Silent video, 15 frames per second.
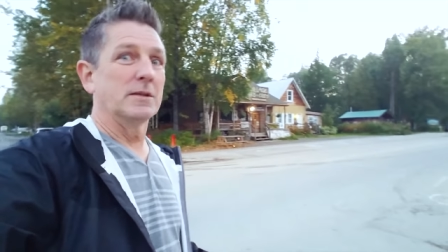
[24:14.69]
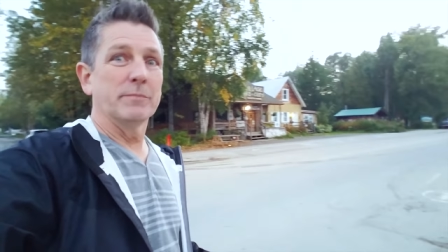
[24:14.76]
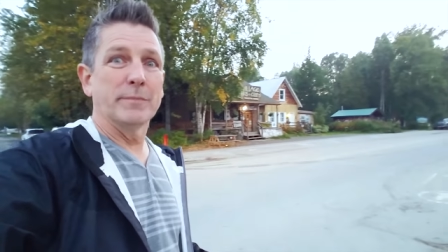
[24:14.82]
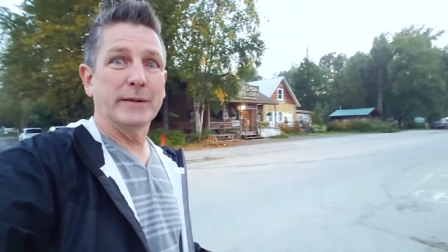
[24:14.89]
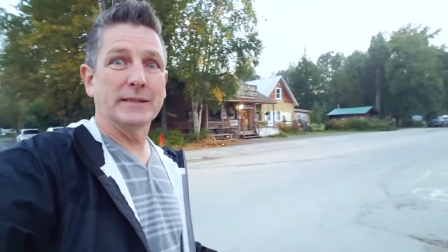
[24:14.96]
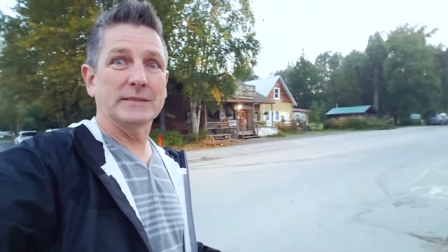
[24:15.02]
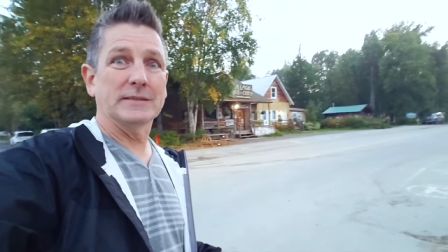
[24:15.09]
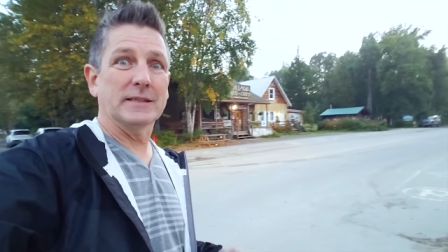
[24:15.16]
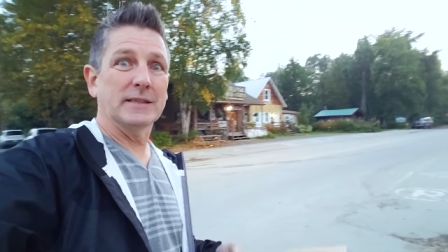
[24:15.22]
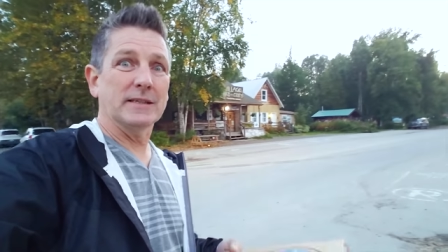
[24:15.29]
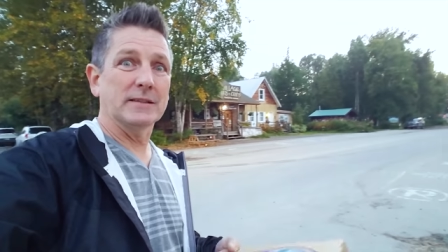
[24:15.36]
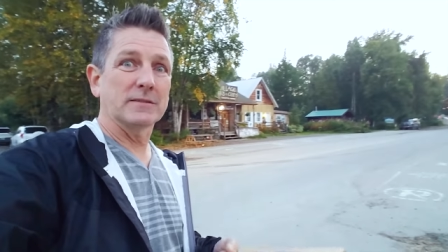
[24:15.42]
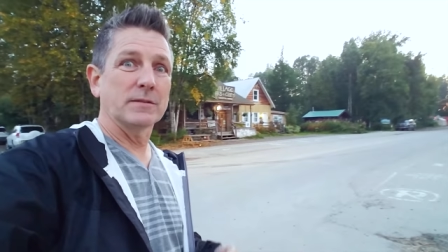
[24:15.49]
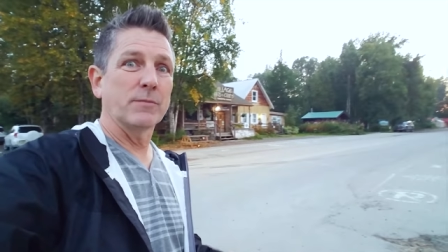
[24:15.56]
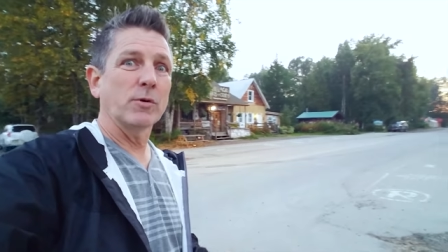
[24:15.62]
But uh,
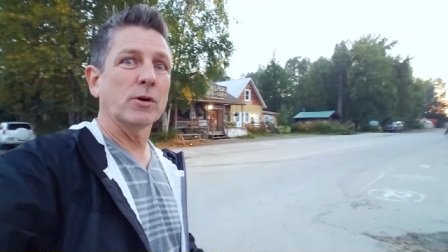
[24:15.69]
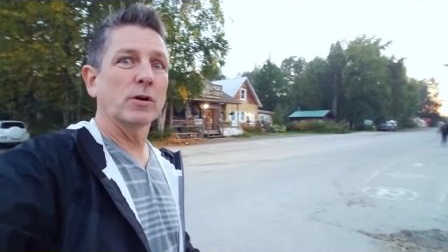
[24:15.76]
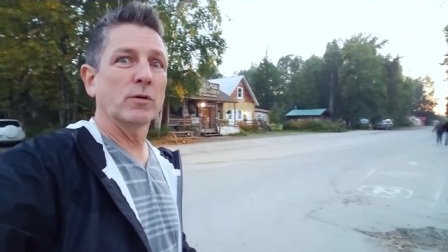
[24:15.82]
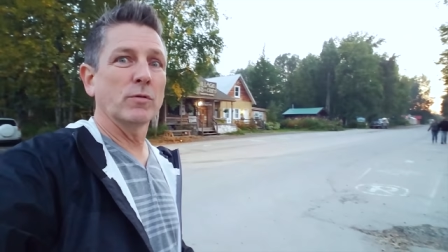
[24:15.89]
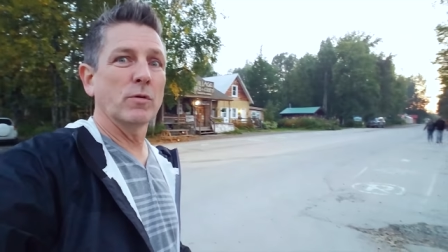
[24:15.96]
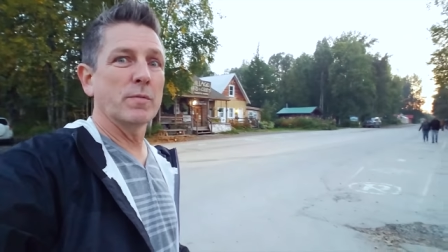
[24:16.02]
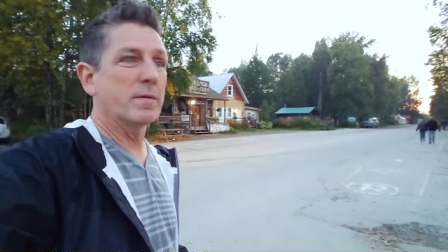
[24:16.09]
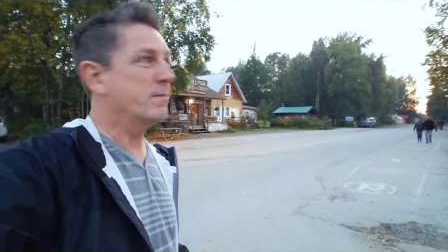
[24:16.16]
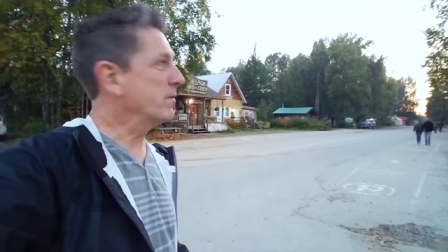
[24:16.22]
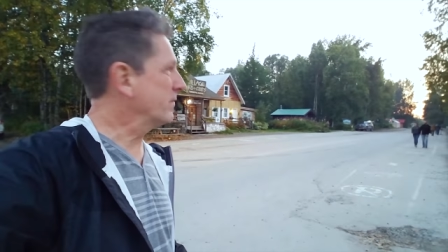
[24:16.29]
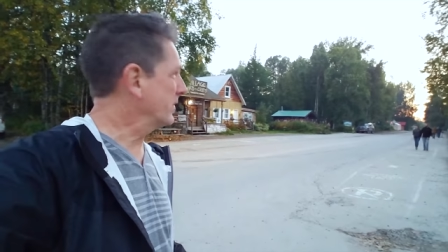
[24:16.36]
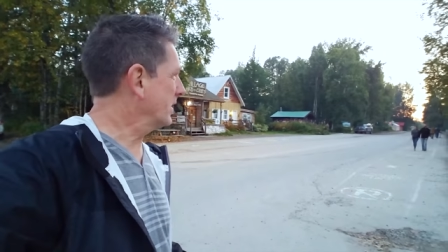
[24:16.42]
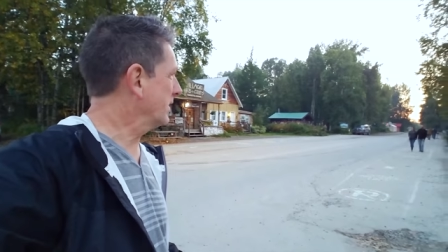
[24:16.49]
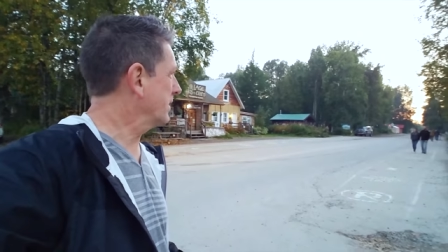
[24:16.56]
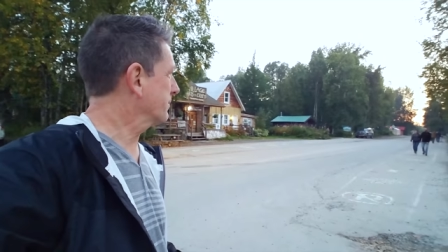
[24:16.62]
tomorrow we'll be moving
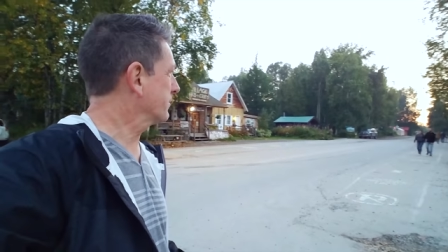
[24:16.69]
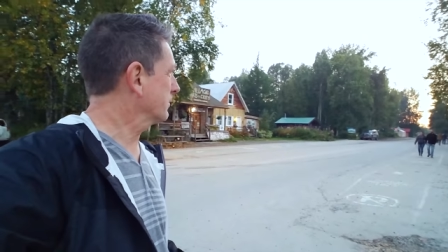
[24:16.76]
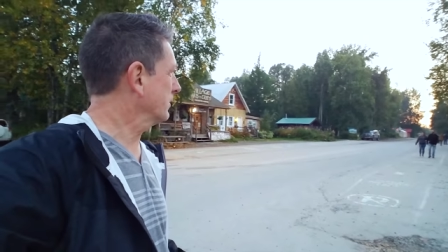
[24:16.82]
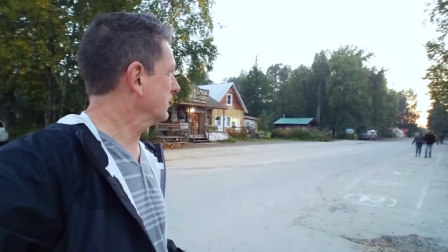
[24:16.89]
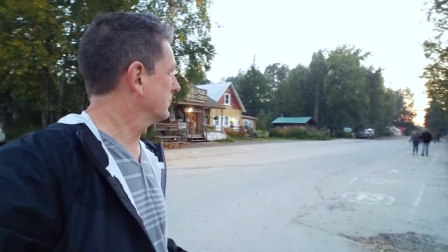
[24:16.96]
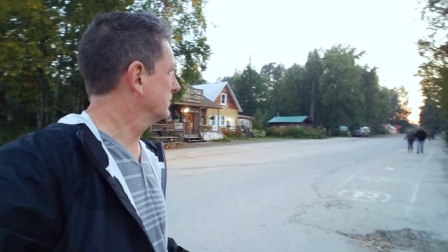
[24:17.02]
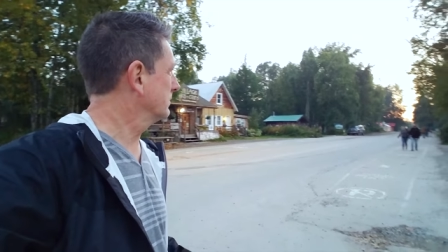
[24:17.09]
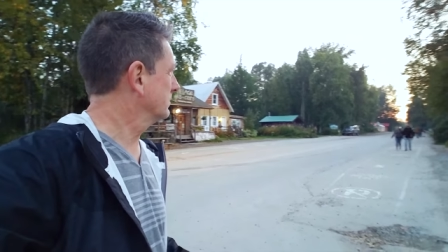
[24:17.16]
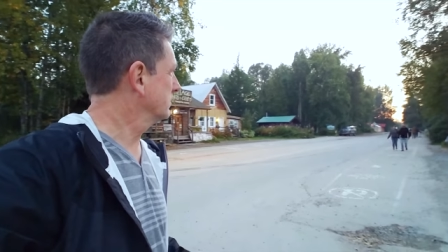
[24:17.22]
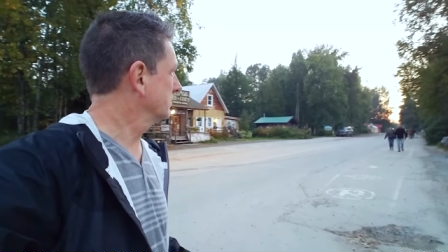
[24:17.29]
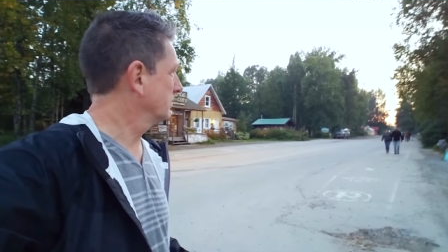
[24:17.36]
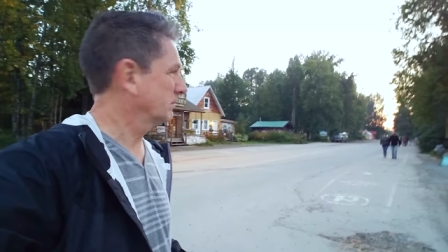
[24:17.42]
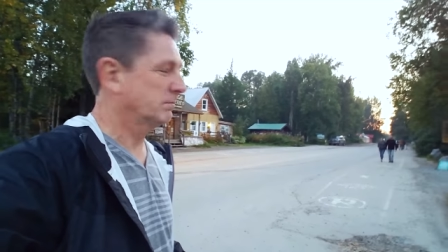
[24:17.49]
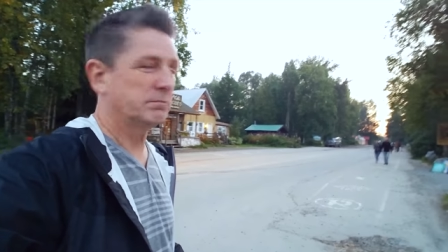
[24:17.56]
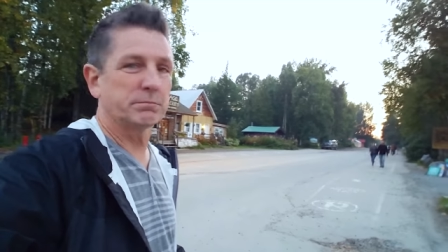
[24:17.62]
on up the road.
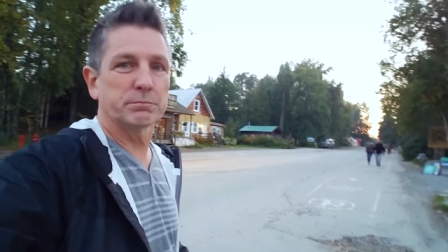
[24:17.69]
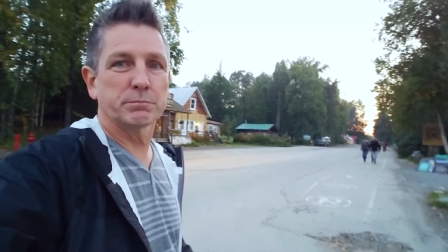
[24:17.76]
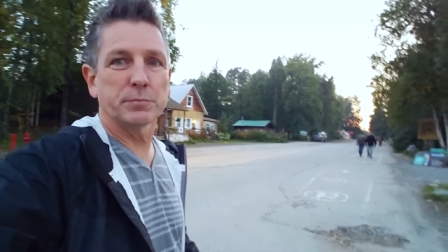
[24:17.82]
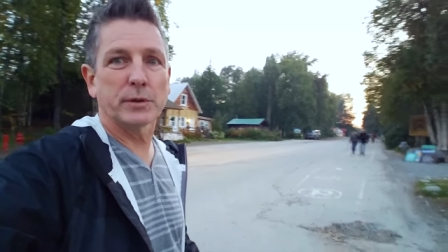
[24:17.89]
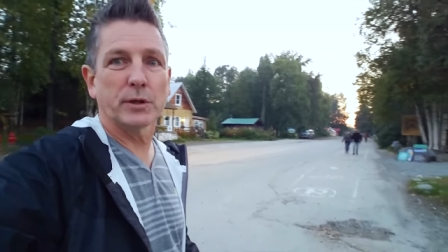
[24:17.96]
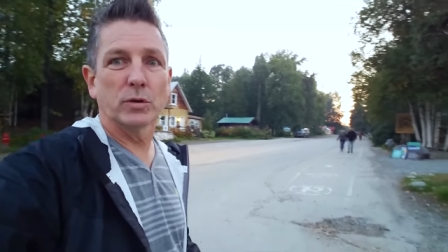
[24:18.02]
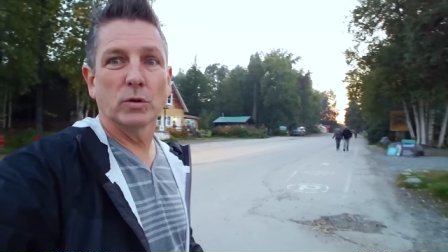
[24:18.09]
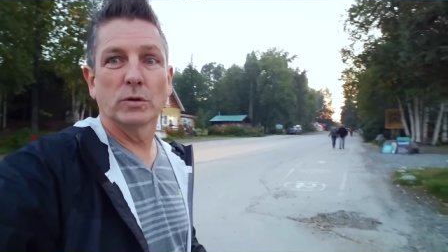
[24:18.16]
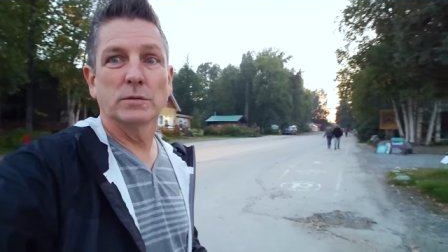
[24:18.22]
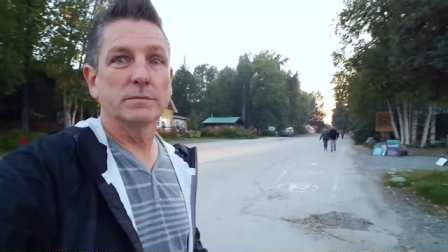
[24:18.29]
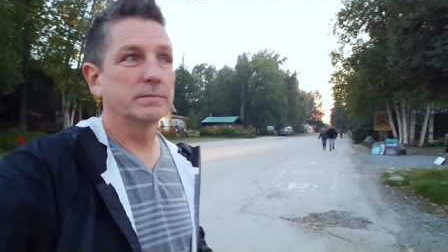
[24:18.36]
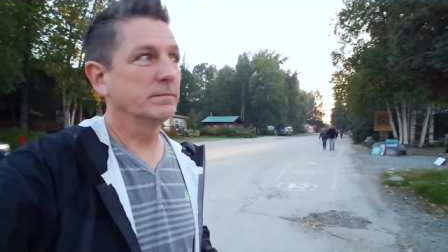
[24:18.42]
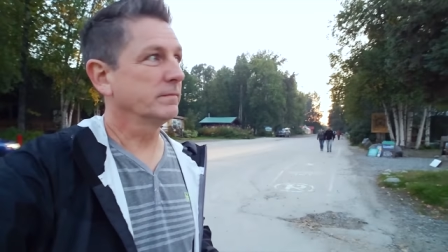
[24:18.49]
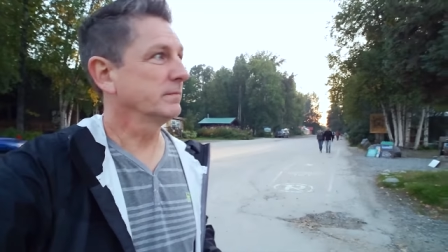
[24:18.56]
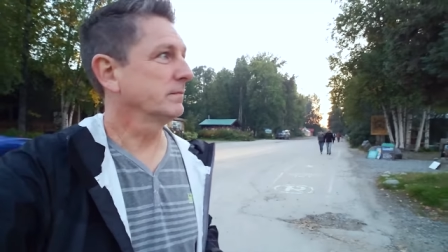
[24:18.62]
Pretty cool.
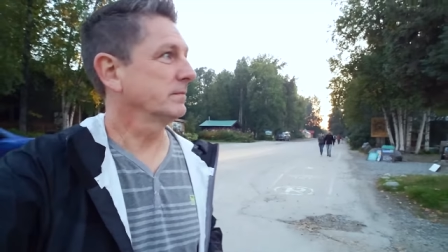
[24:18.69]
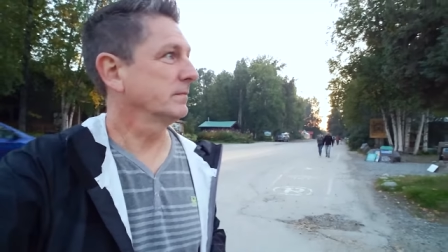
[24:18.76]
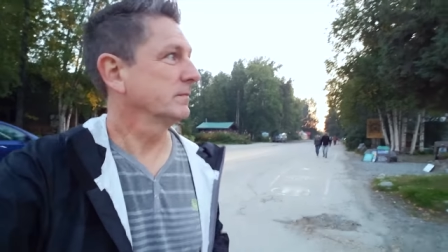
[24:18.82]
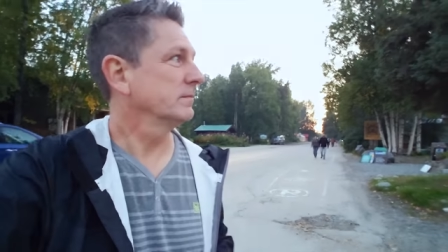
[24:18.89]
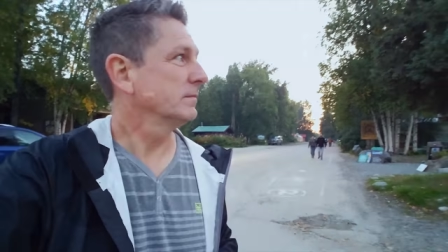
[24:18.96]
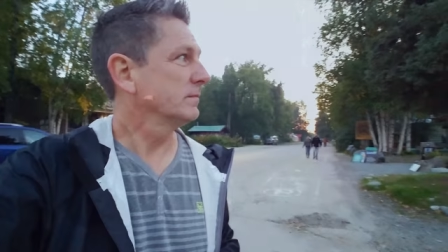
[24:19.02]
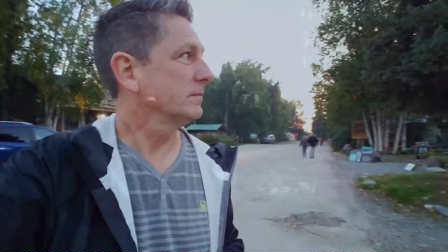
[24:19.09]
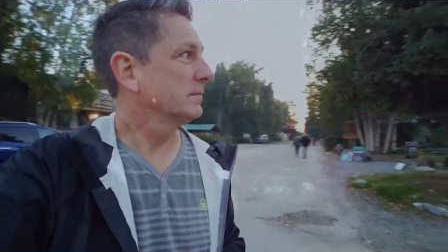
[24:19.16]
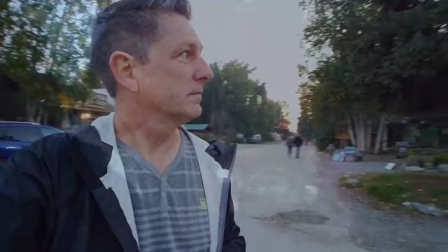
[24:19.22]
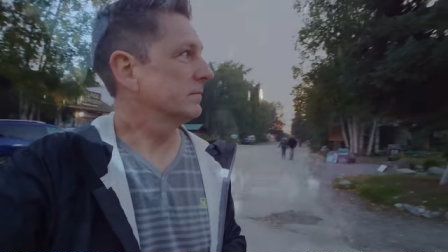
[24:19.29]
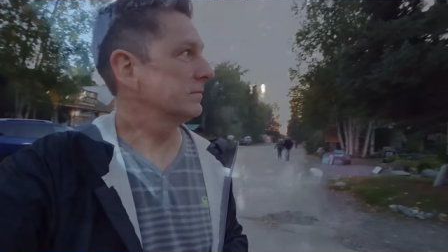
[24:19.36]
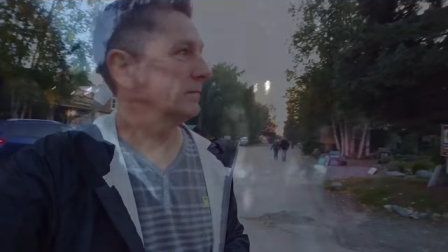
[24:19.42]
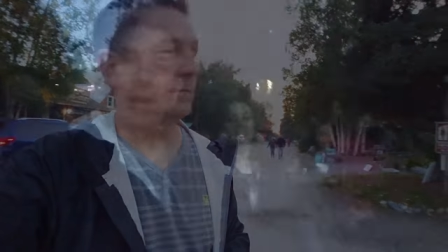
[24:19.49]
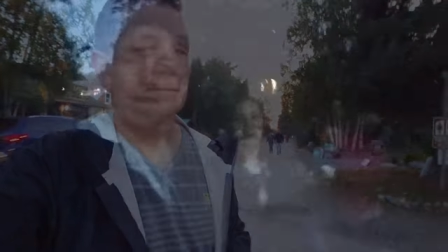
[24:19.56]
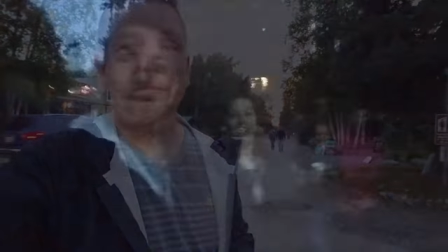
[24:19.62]

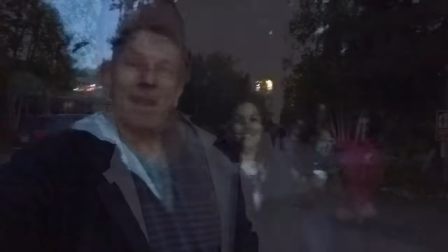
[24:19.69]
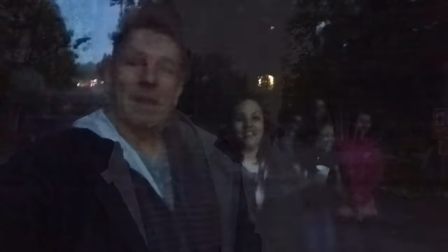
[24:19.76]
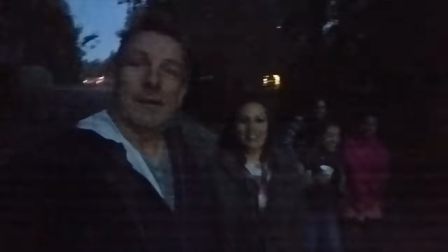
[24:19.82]
All right,